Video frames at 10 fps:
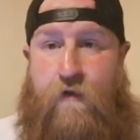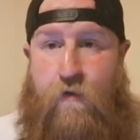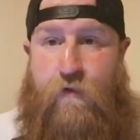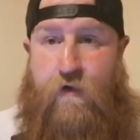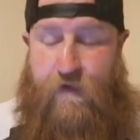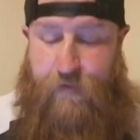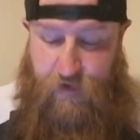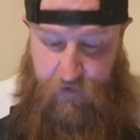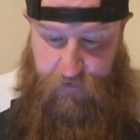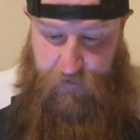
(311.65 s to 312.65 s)
number of
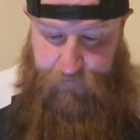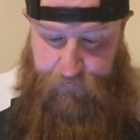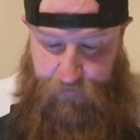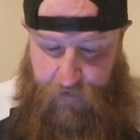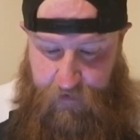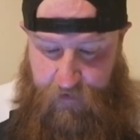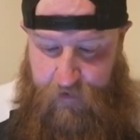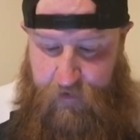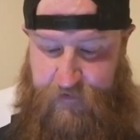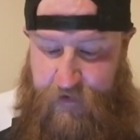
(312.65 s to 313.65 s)
images.
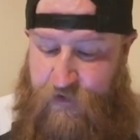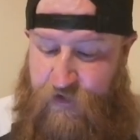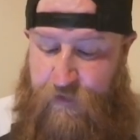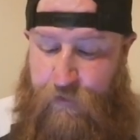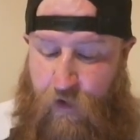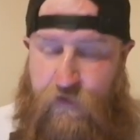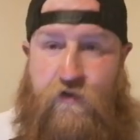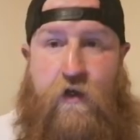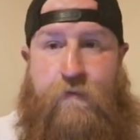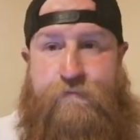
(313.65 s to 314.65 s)
Sentencing
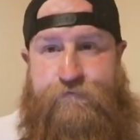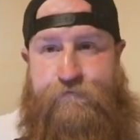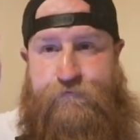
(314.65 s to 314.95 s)
Bonta